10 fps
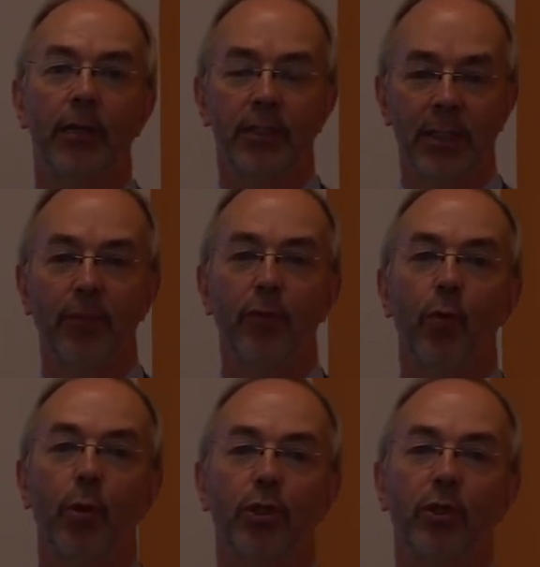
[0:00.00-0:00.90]
Some of
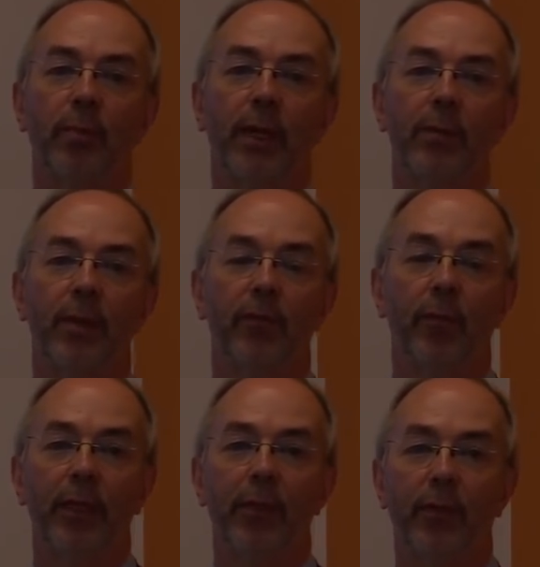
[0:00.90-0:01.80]
you watching may be
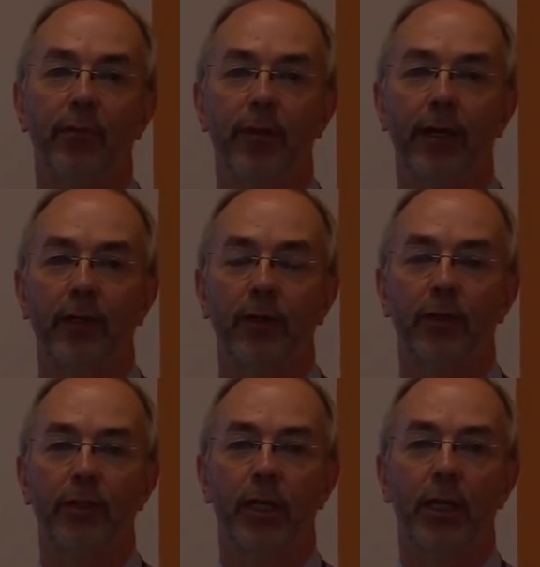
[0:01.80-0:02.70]
familiar with the fact
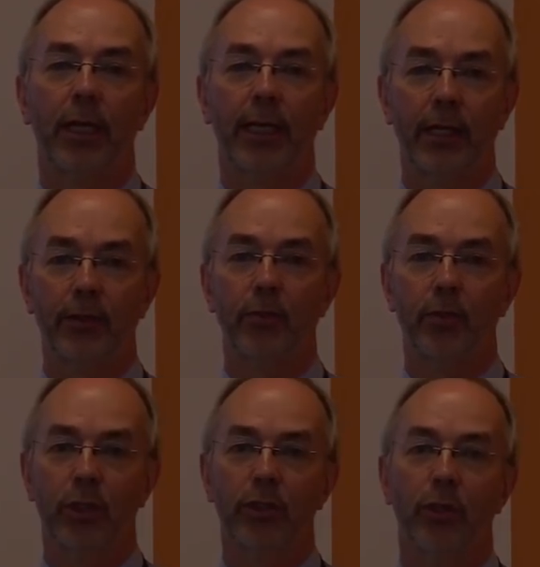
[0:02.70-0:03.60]
that a council
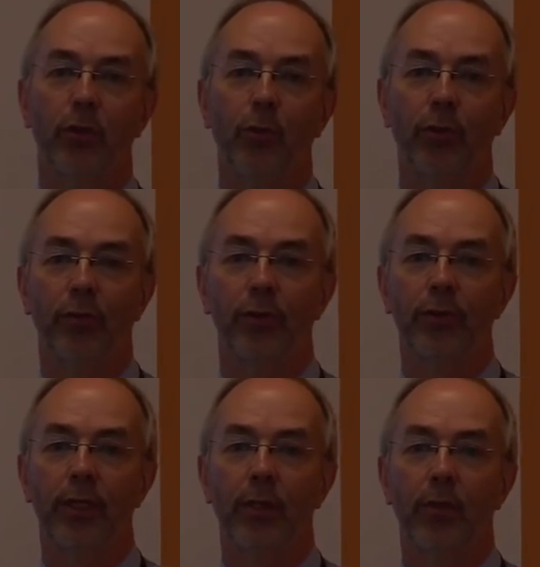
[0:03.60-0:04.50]
just north of
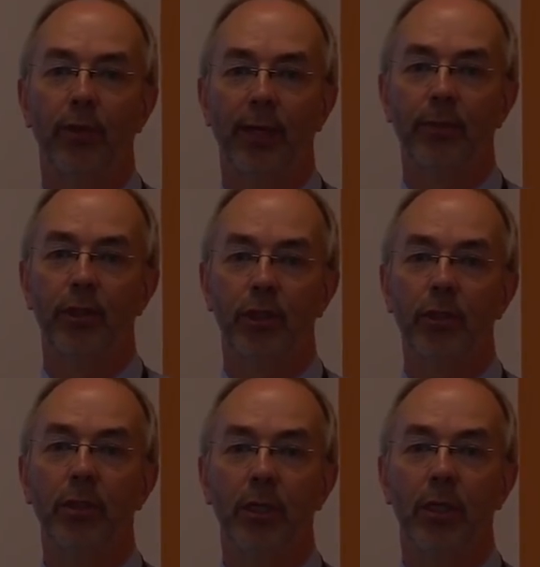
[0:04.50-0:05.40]
us in
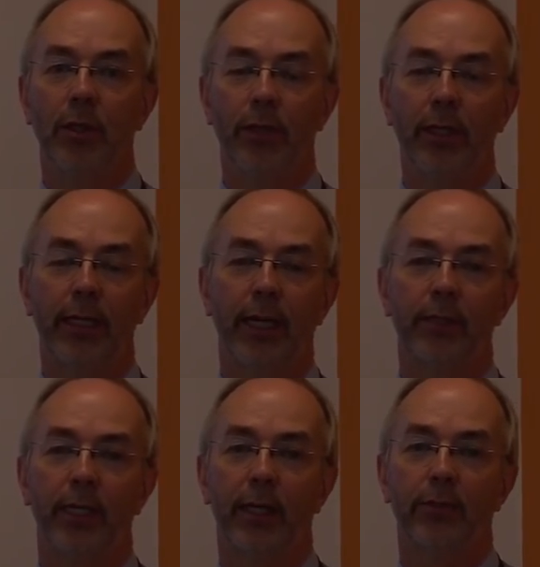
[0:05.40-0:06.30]
Northamptonshire, the
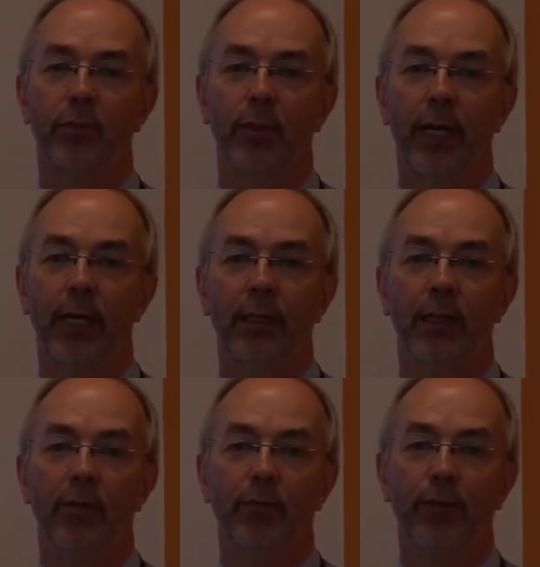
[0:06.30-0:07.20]
county council there,
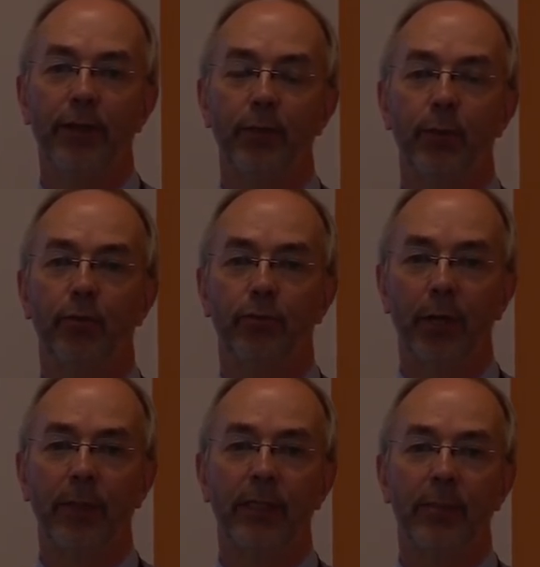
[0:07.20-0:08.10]
faced with
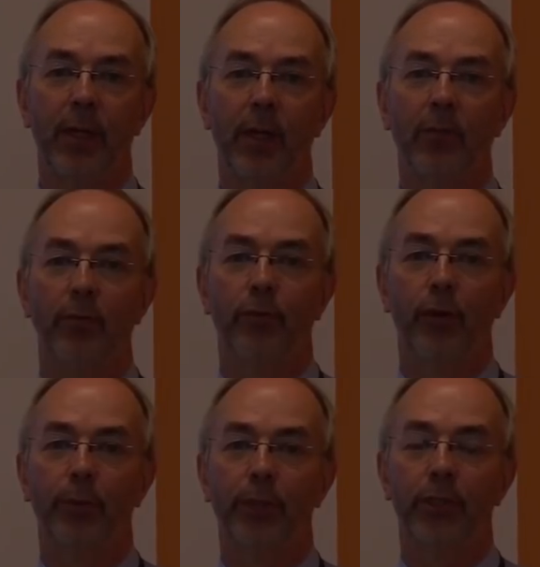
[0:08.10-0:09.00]
growing demand
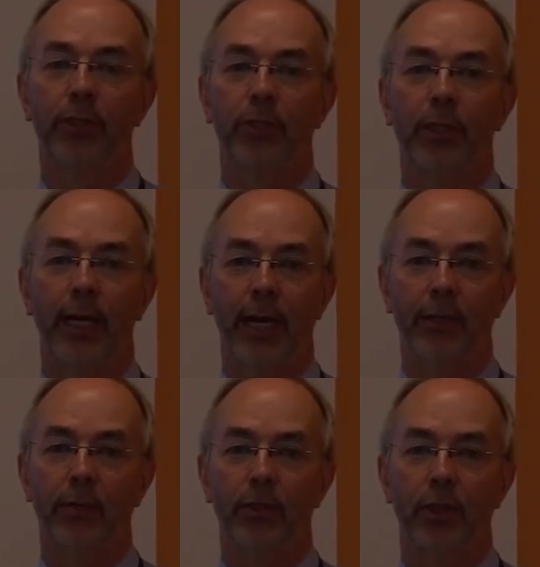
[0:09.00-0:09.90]
for pressures in
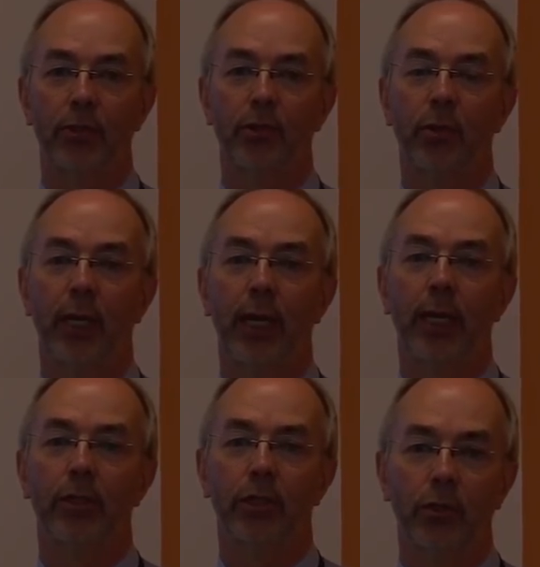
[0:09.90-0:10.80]
adult social
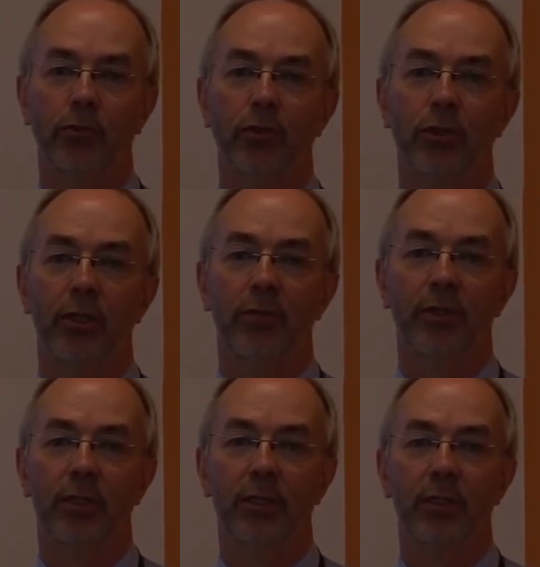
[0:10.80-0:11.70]
care, children's
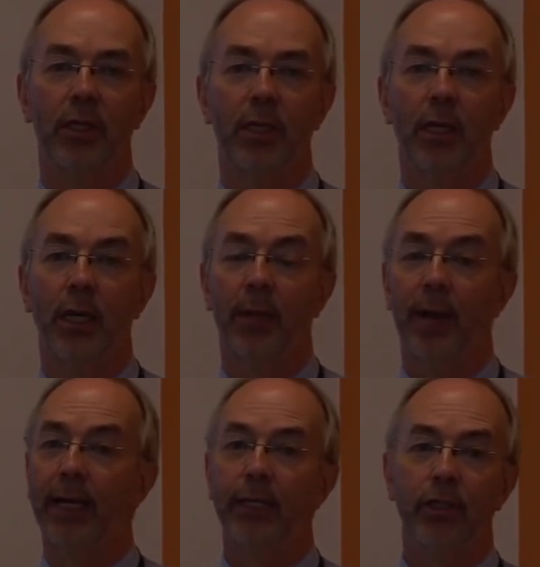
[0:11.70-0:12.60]
services,
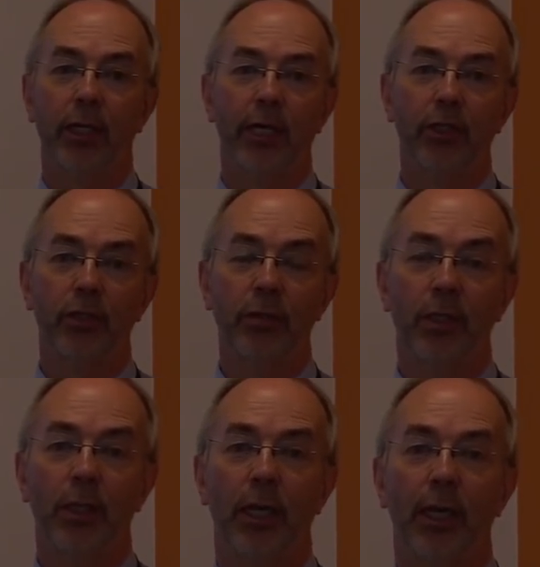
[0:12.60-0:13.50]
and education,
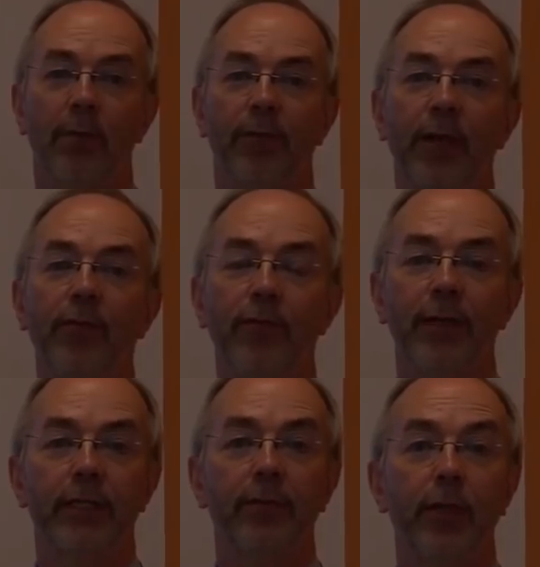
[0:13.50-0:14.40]
they've
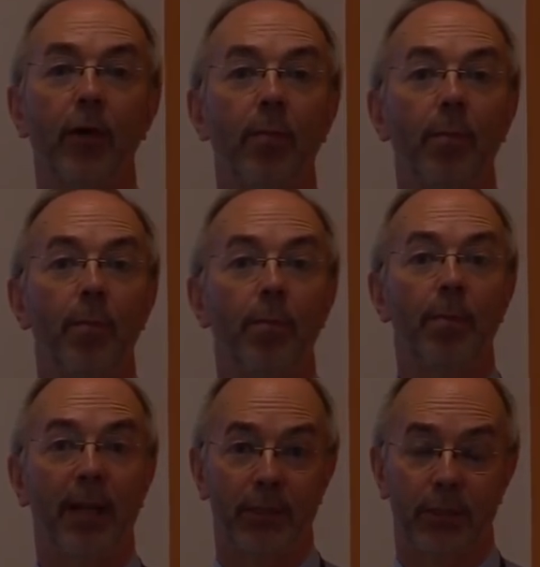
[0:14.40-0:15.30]
effectively gone
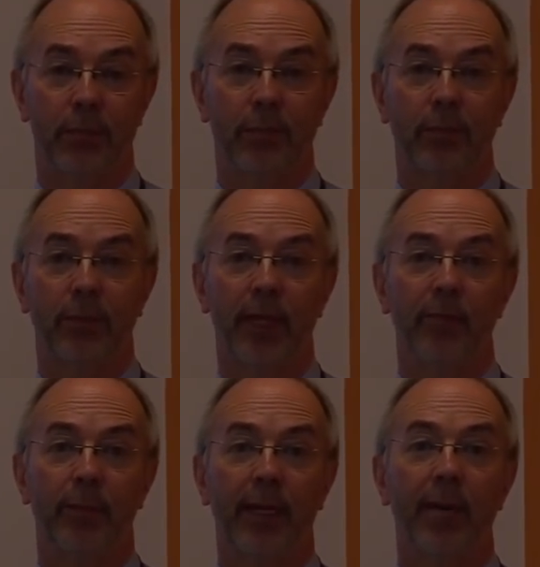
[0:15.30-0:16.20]
bust.
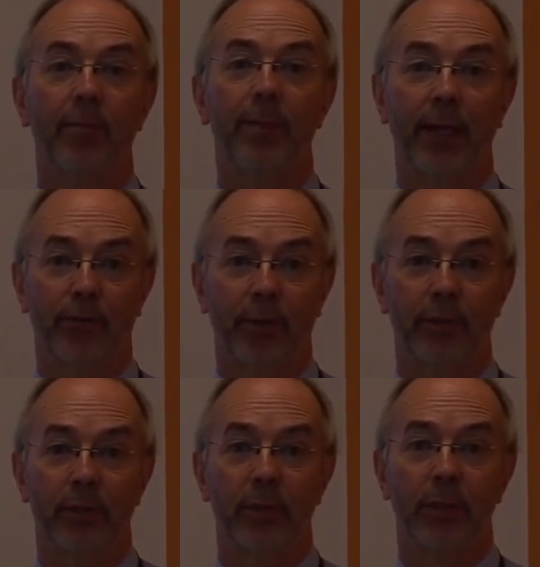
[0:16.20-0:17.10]
They've become
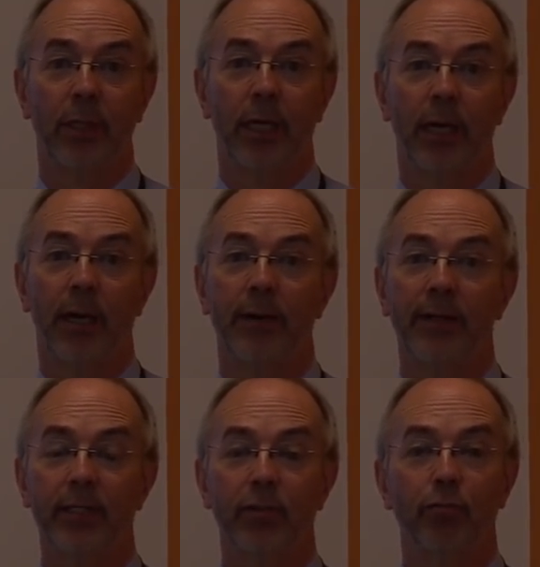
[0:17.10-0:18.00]
bankrupt. And
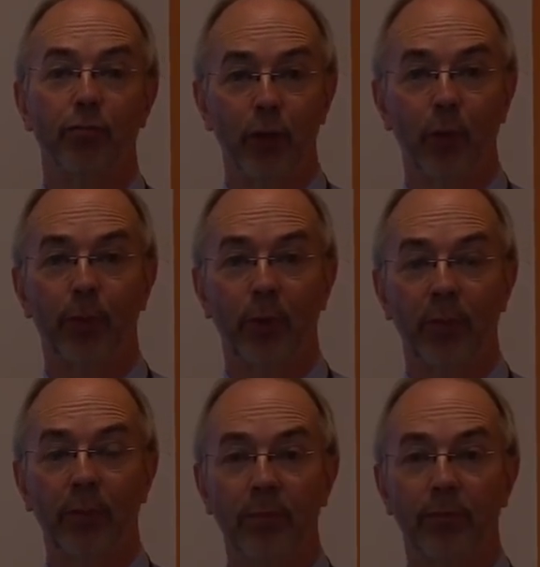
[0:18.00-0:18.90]
that's a real
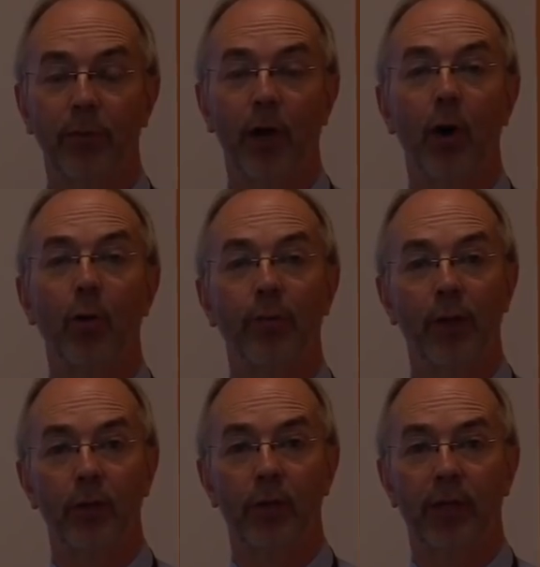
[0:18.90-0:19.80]
problem for the whole of
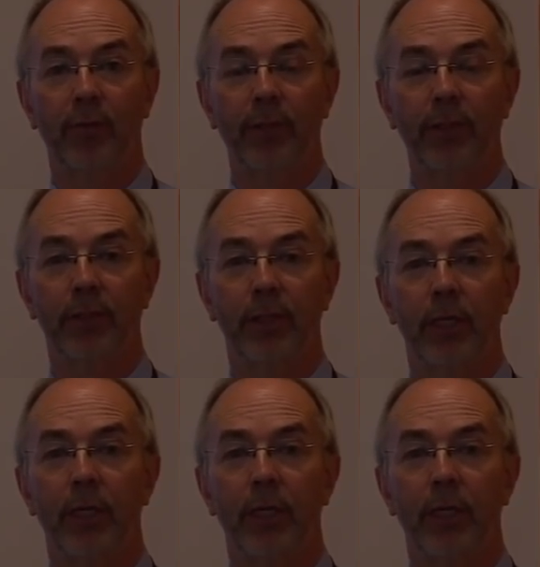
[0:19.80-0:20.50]
local government.